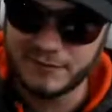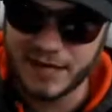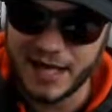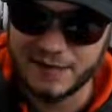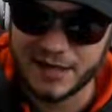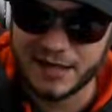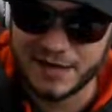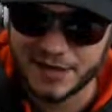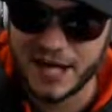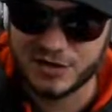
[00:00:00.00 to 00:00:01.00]
and
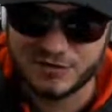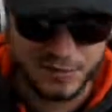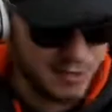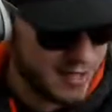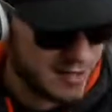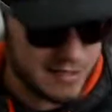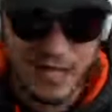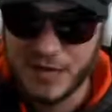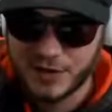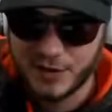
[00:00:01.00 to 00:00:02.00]
the college football does.
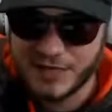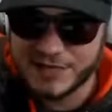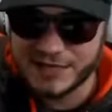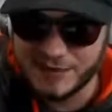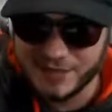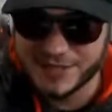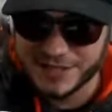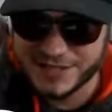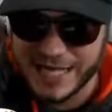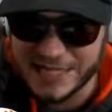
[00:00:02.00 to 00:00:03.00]
There is a difference in
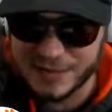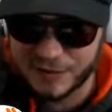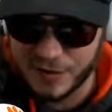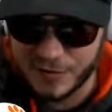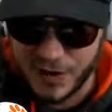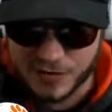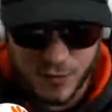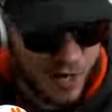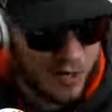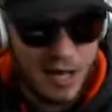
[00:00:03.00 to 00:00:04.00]
the size of the football as
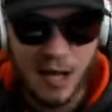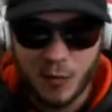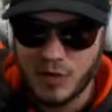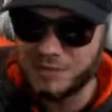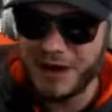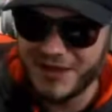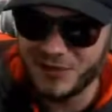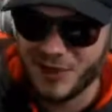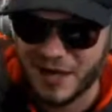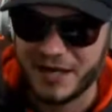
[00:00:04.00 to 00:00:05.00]
well, which, by the
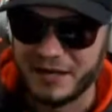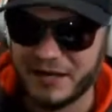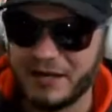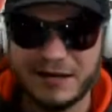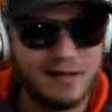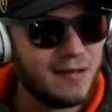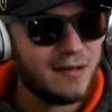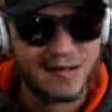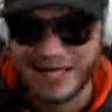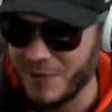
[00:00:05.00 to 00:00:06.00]
way,
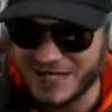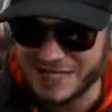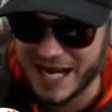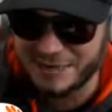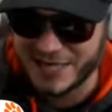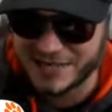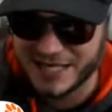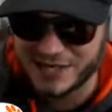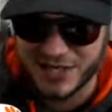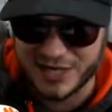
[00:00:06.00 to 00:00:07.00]
can we stop this?
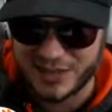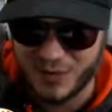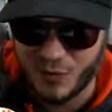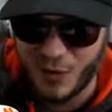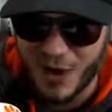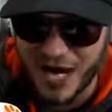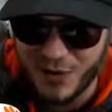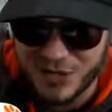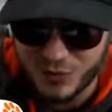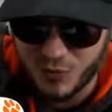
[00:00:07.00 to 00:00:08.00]

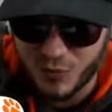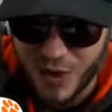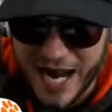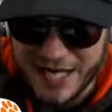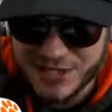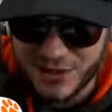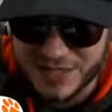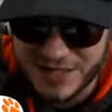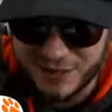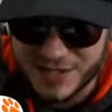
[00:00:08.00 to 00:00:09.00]
Why is there a
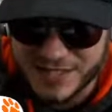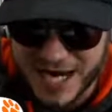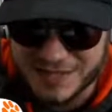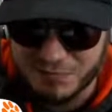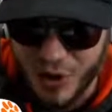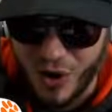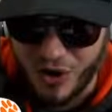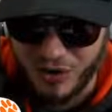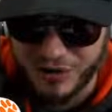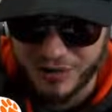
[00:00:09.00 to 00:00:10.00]
different size ball